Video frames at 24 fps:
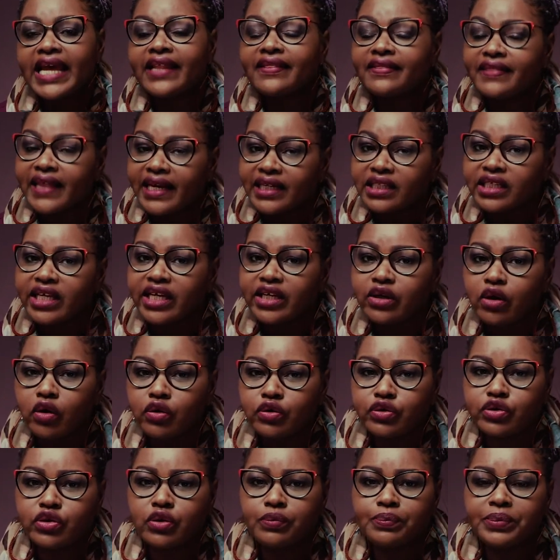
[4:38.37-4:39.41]
And that can
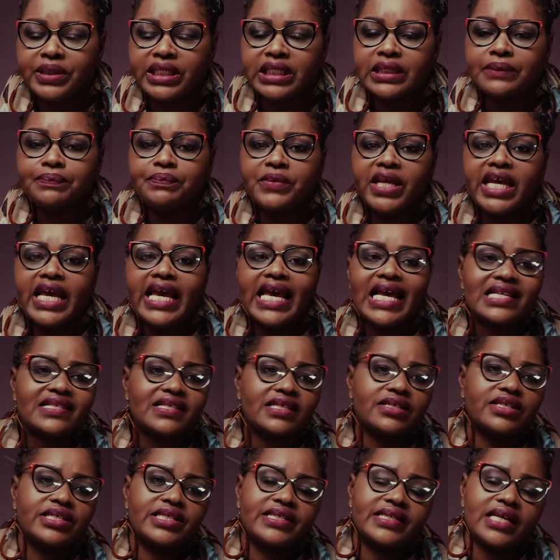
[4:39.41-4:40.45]
also be as
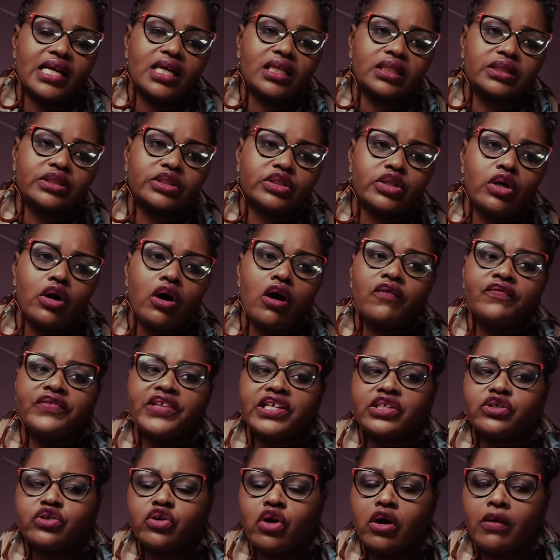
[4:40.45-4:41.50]
a result of
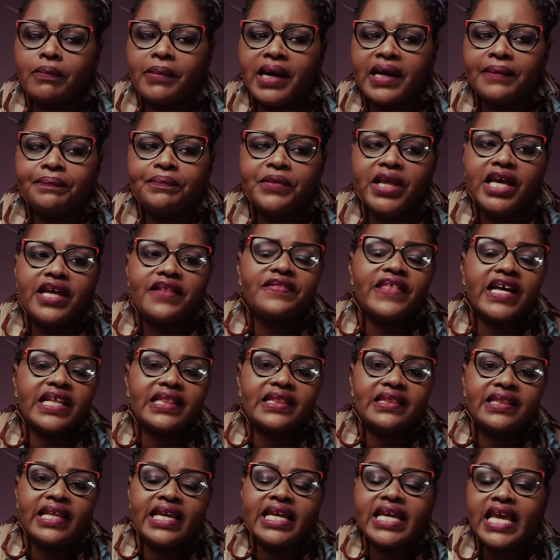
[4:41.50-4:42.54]
the trauma
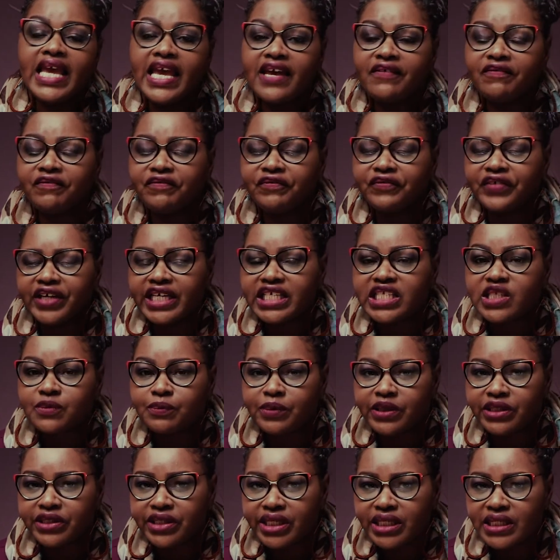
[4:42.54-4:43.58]
that they have
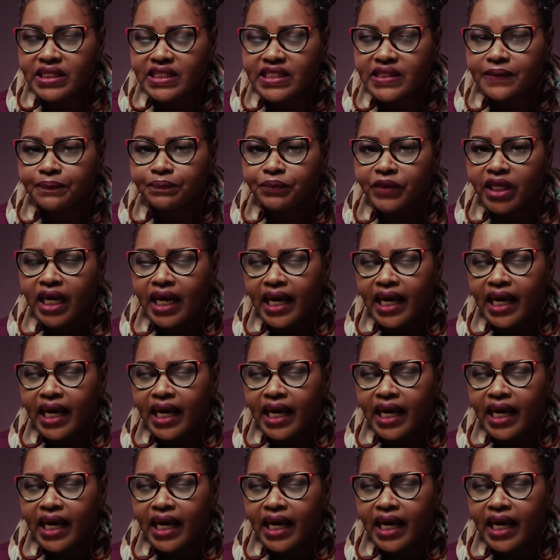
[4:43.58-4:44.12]
experienced.